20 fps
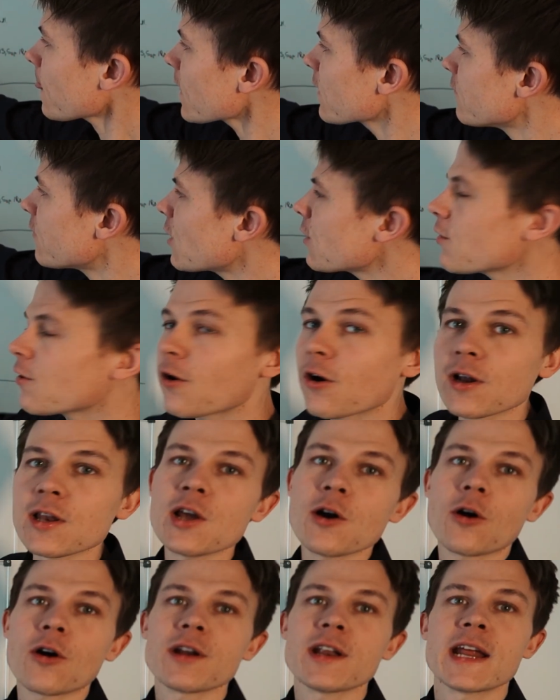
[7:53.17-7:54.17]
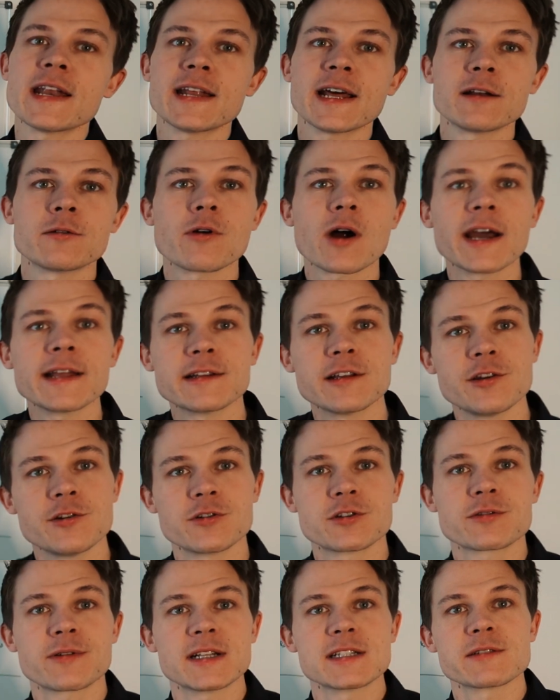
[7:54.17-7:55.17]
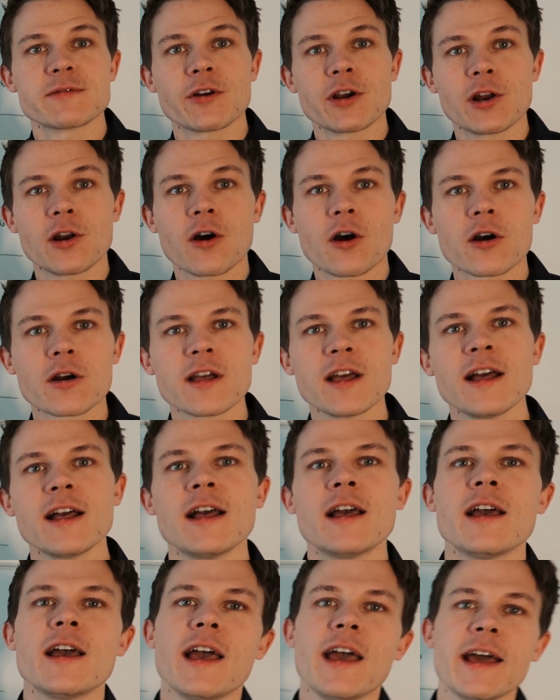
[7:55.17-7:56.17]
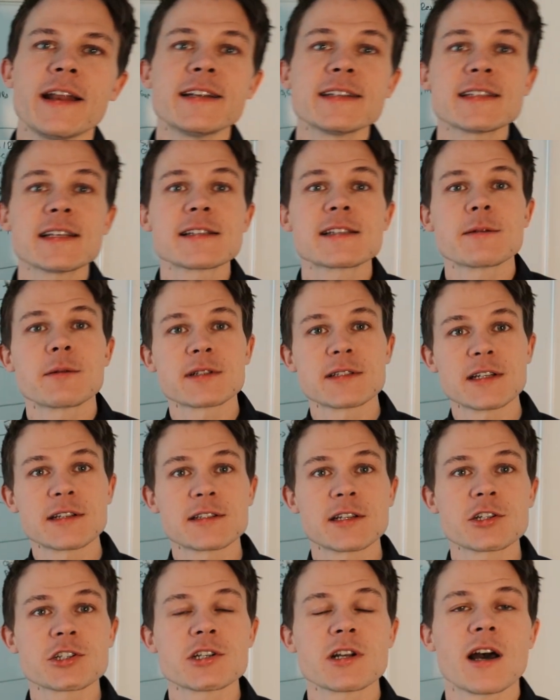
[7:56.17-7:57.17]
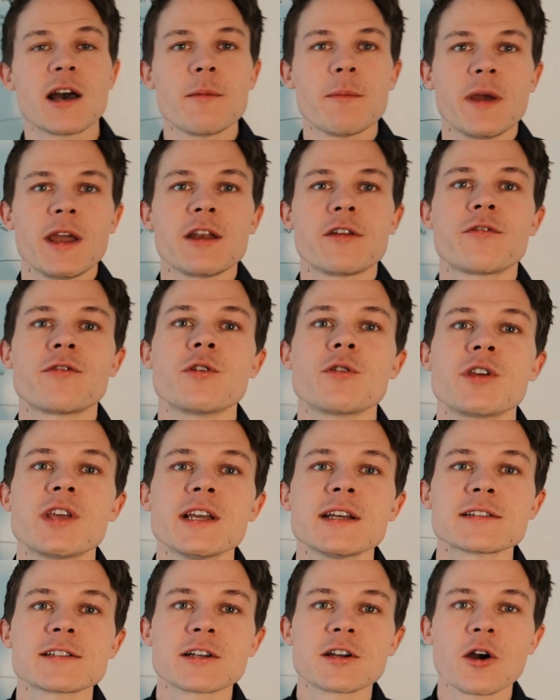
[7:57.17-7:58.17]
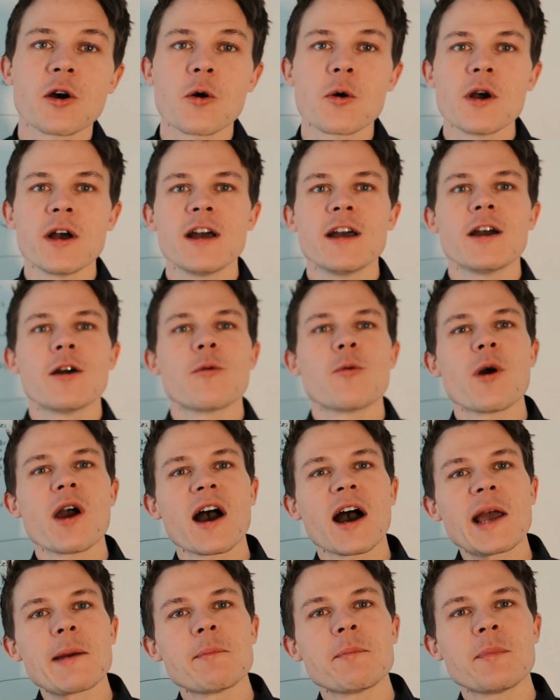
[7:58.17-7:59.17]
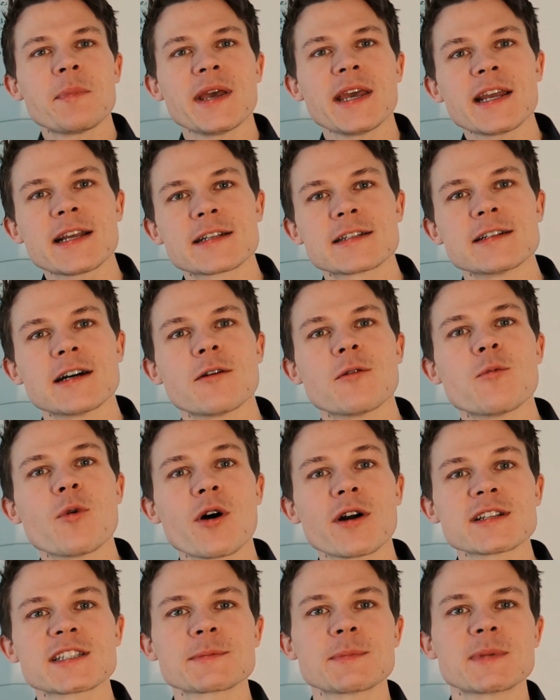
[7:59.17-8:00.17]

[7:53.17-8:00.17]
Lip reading: very early on, and then ride the new trends very long. And this is a decision I made a few years ago, where I picked one